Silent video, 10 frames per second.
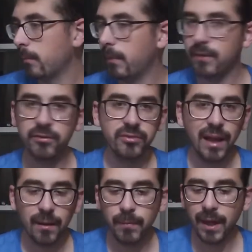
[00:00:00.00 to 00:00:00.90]
beaver
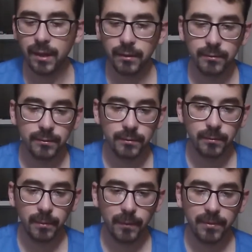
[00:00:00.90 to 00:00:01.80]
style bait,
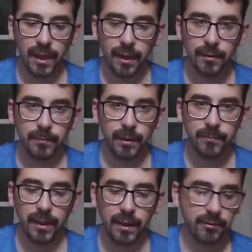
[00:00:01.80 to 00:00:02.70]
pop
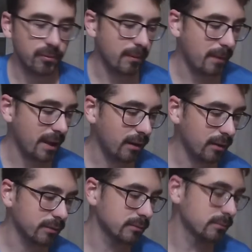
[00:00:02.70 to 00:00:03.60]
that swim bait
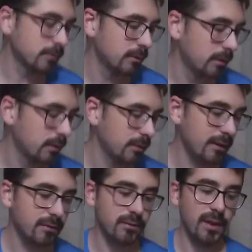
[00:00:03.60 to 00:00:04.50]
on.
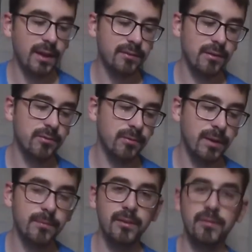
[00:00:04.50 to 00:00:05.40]
These are the Exo
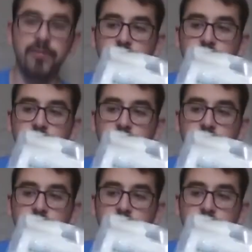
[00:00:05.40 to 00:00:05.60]
Swims. These